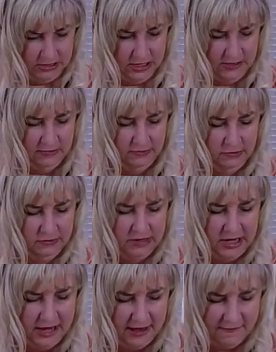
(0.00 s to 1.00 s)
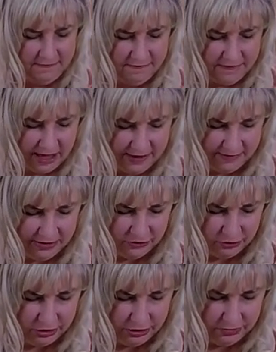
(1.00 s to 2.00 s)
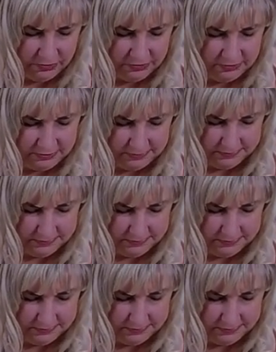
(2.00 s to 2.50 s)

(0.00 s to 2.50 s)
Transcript: And this one's gonna have 5-inch loops.